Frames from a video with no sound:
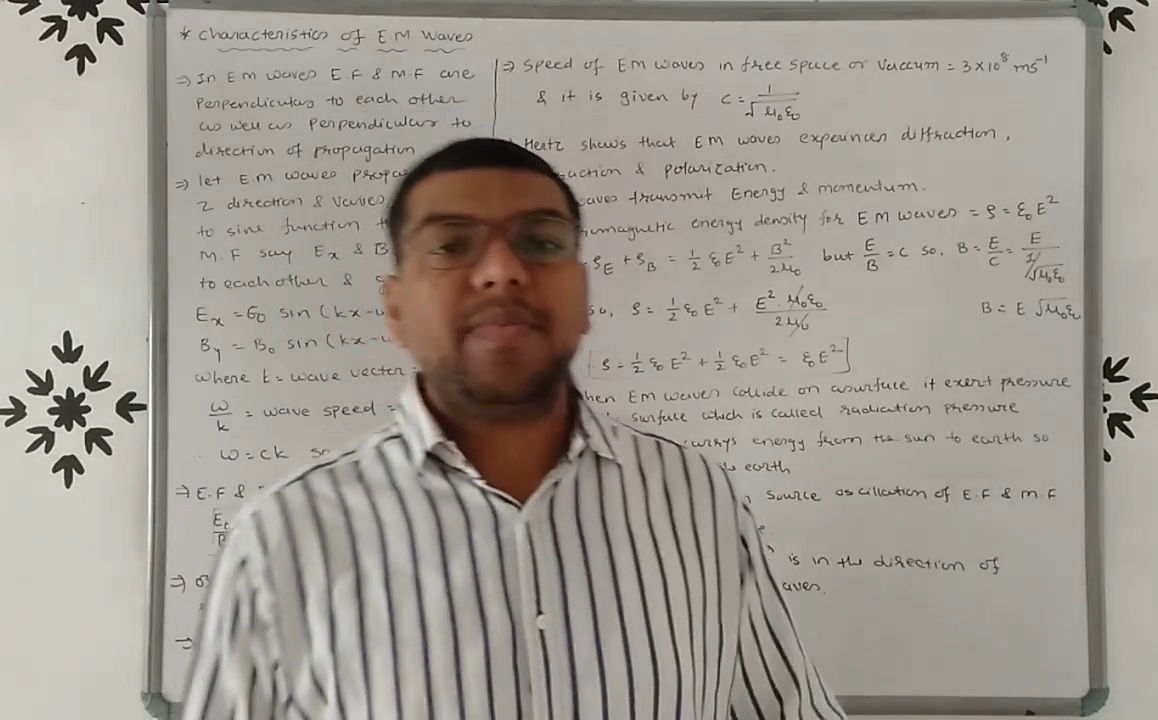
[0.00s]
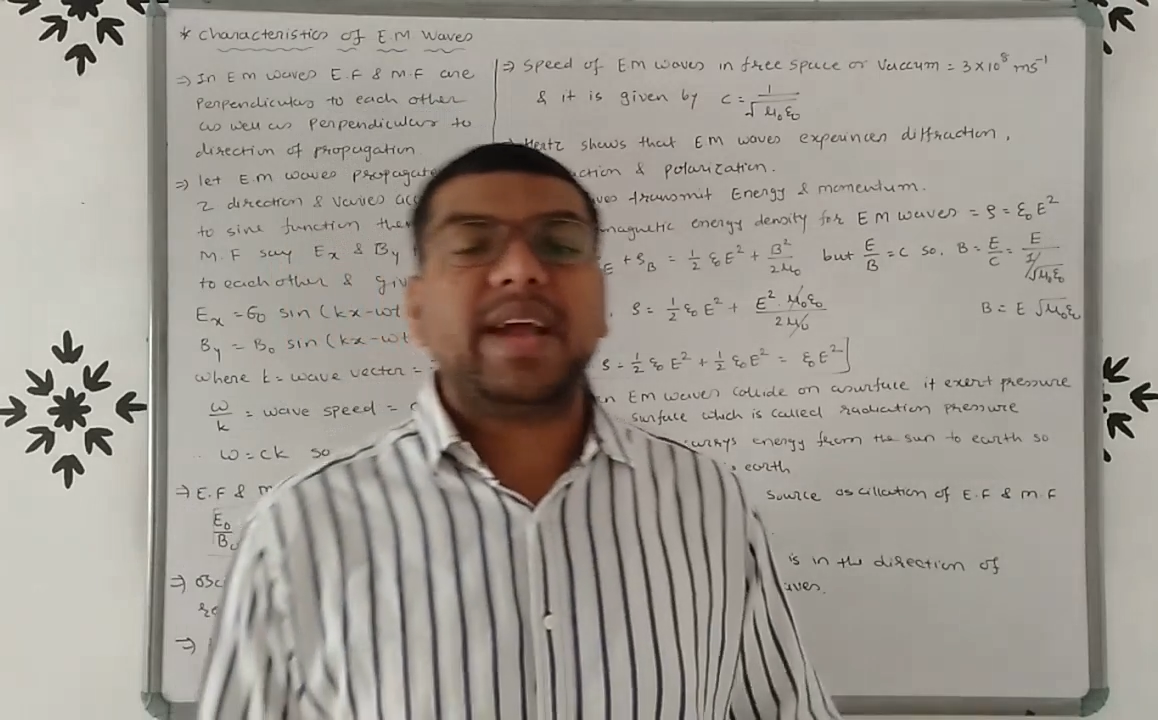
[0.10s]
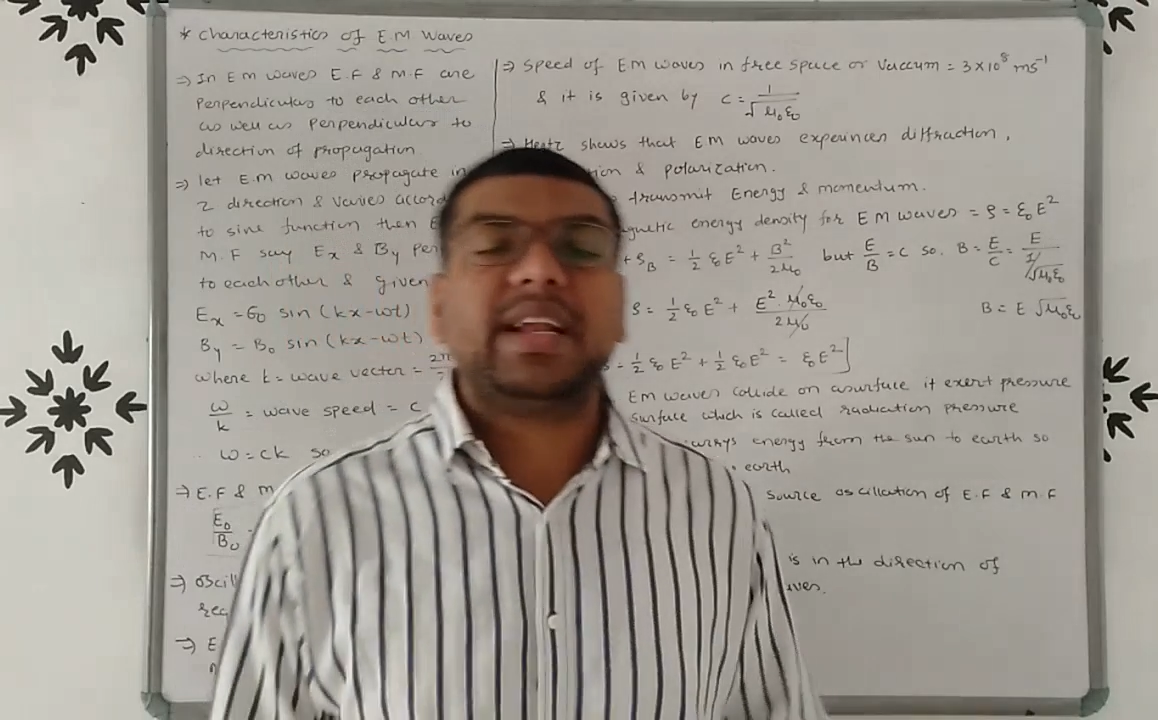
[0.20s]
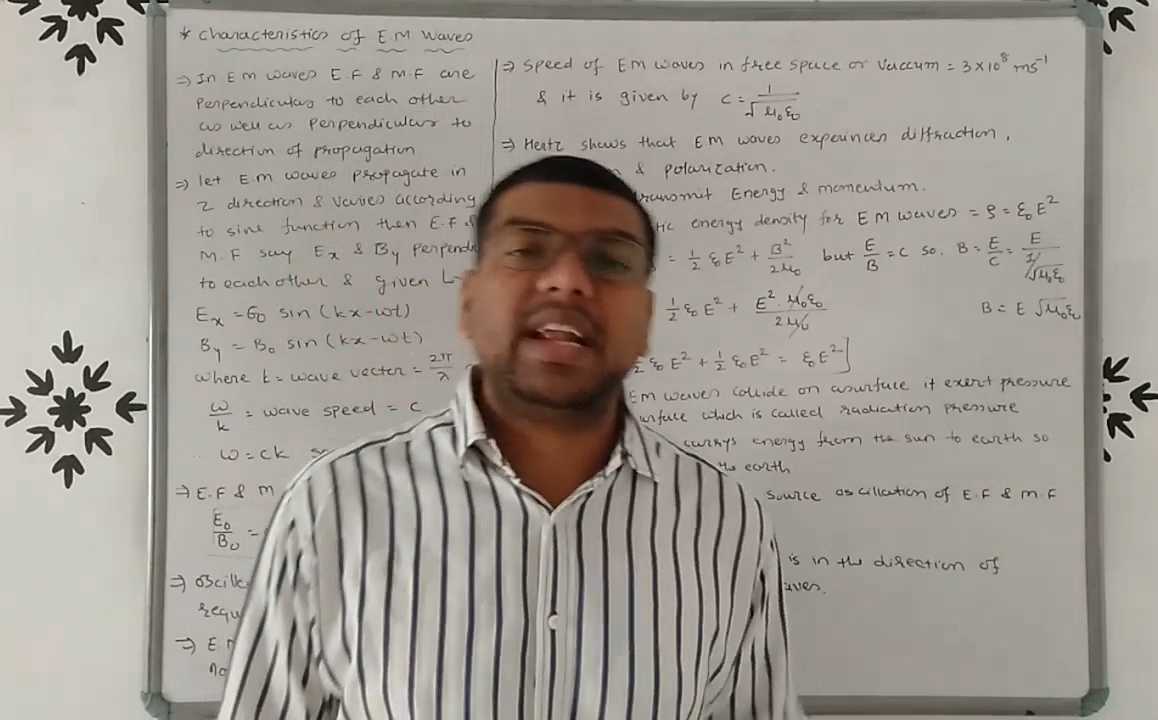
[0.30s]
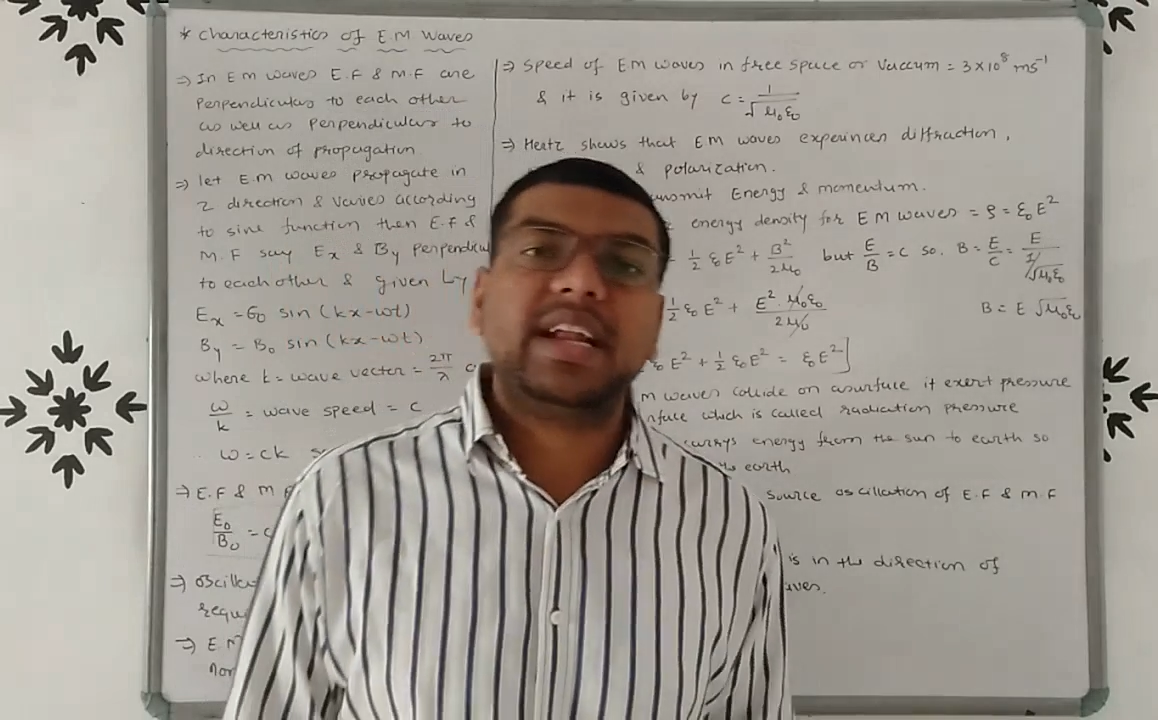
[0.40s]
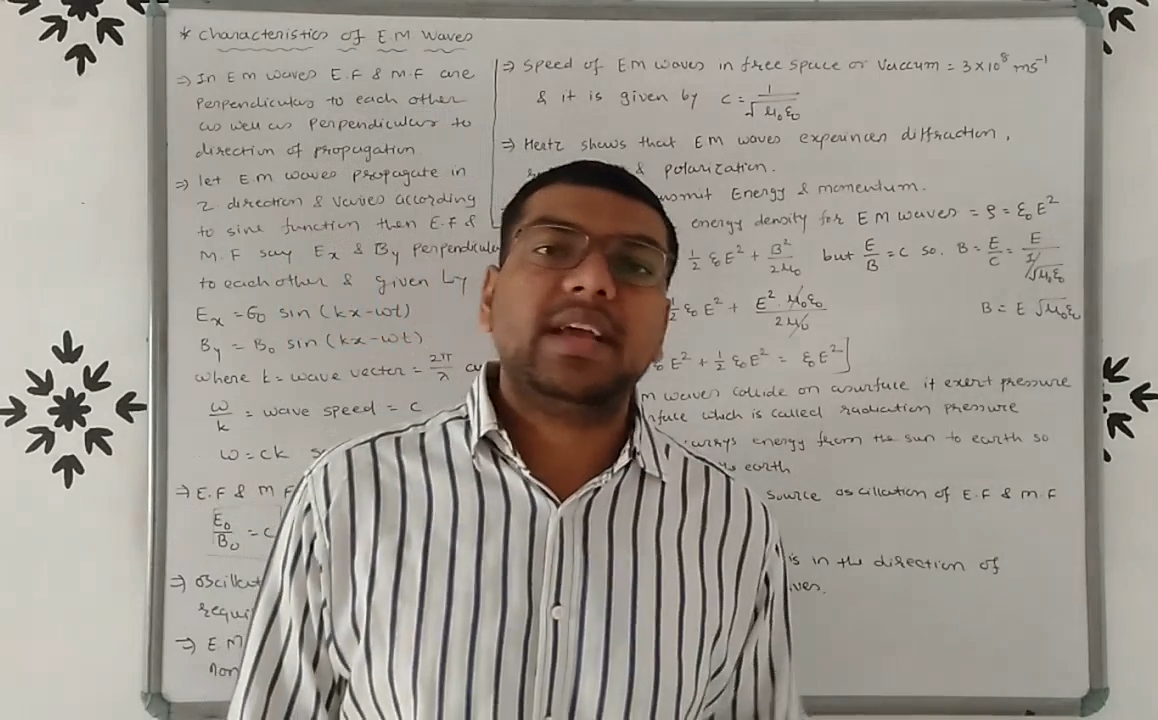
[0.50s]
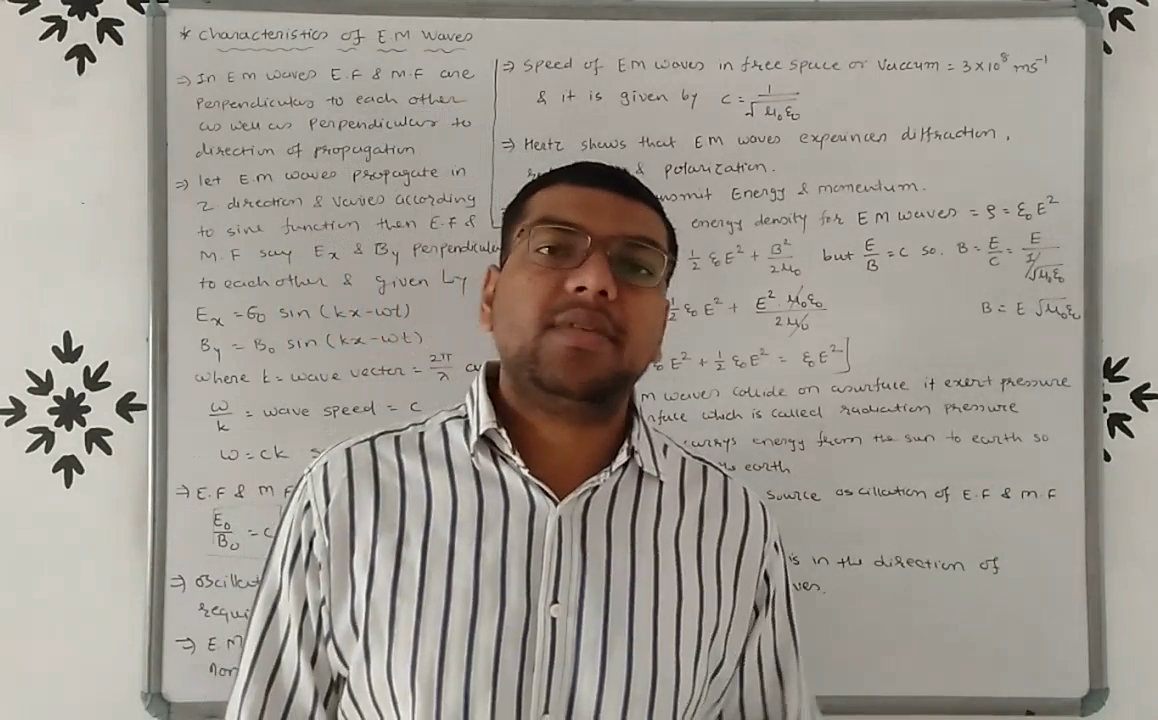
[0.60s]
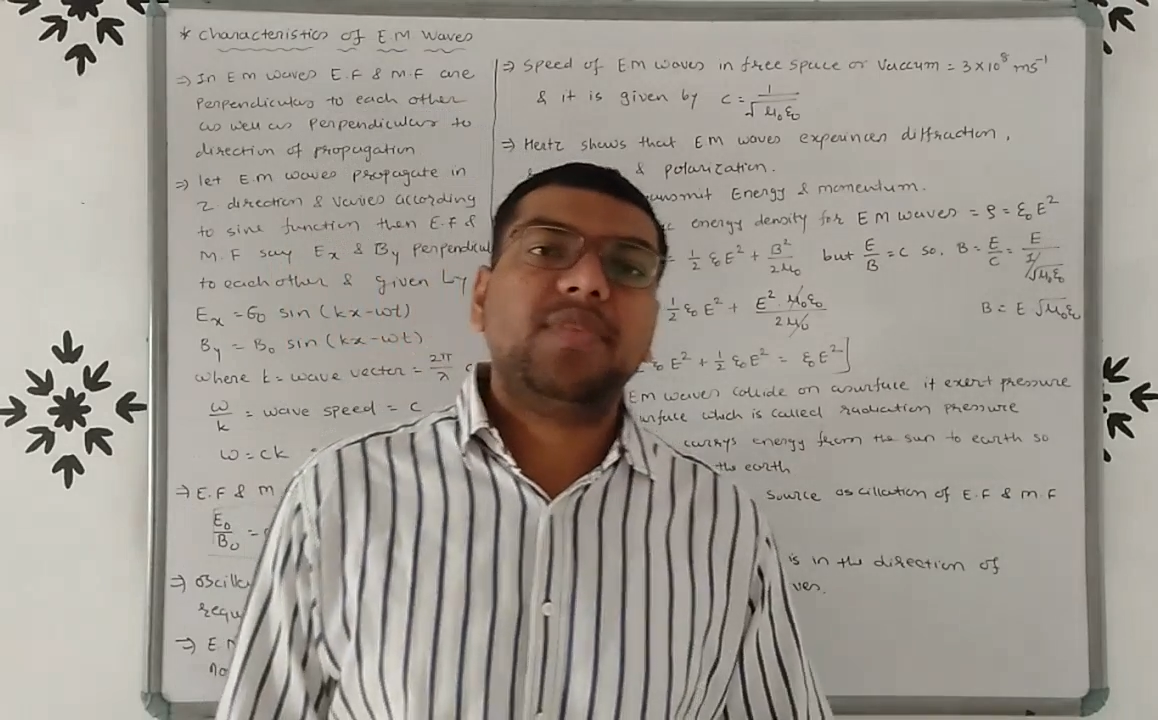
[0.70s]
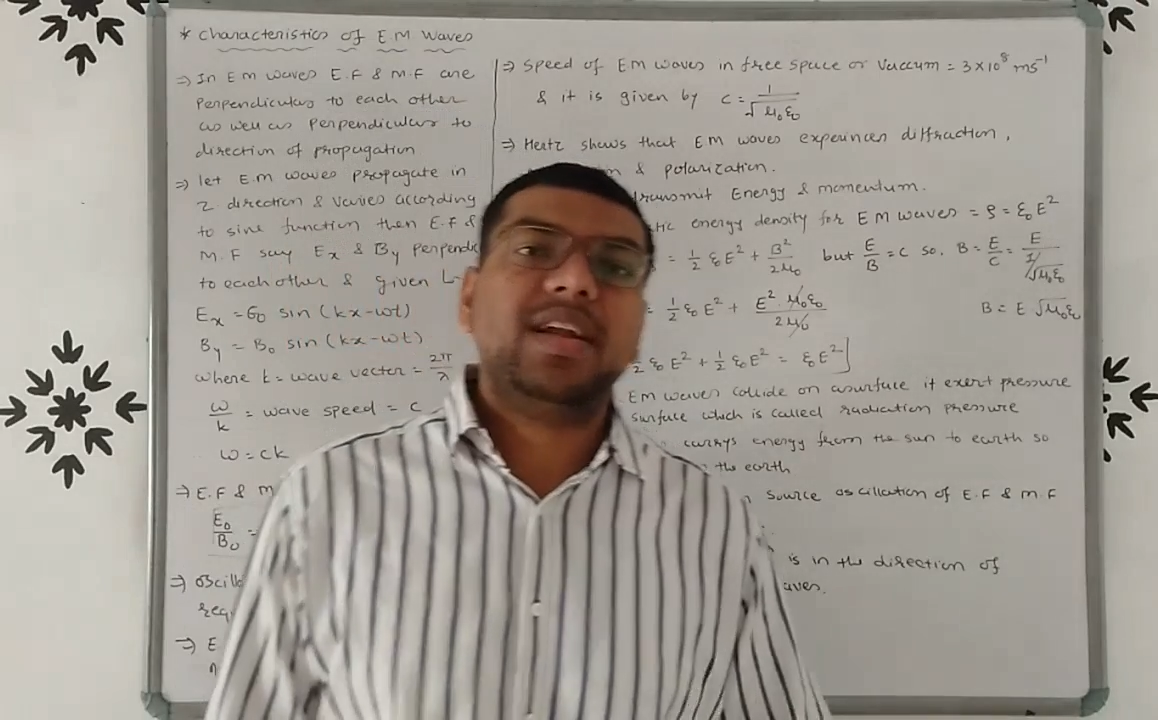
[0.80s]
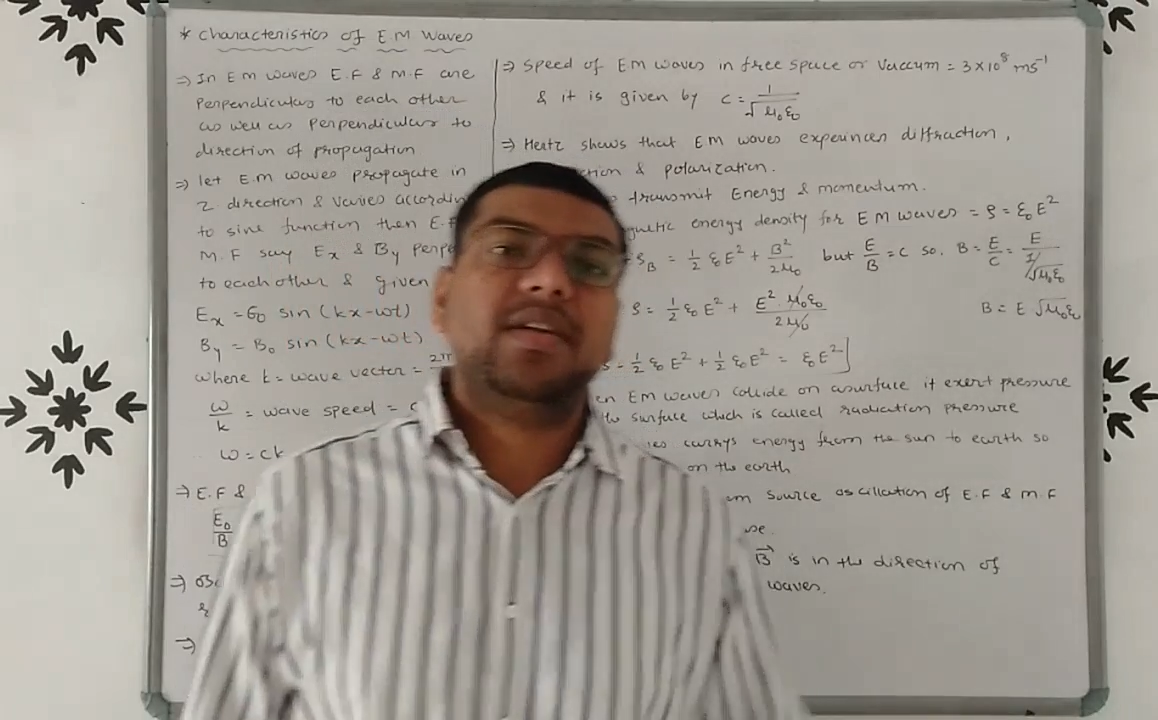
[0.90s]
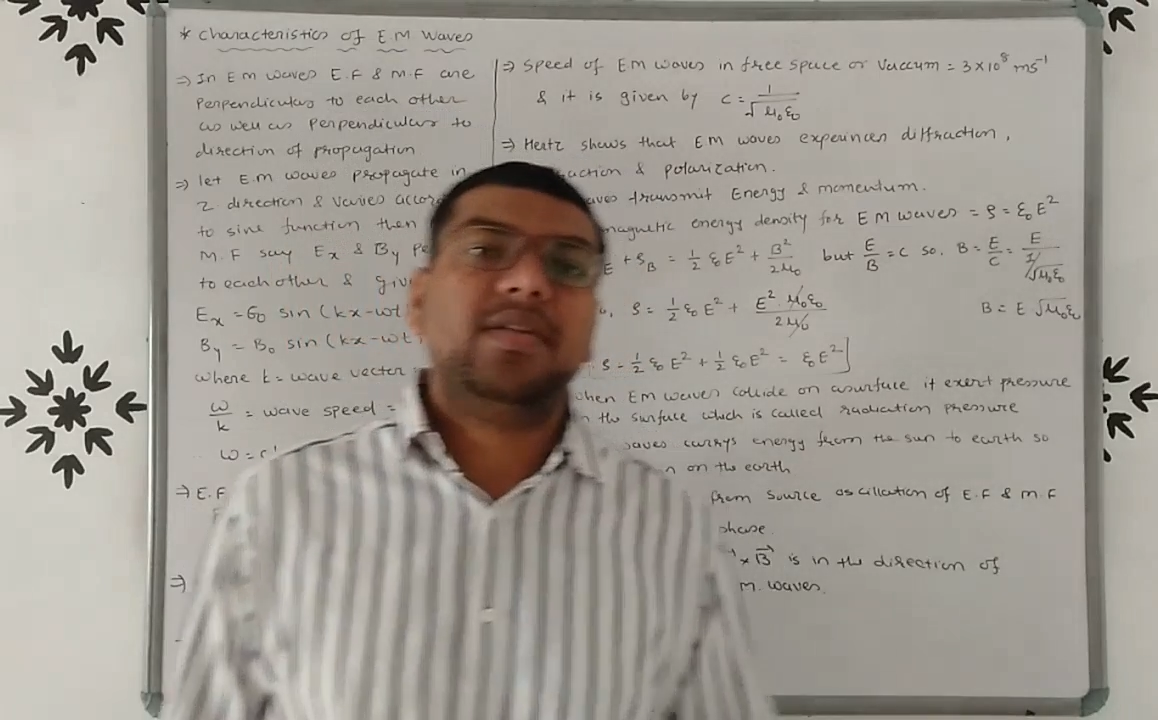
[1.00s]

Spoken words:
magnetic field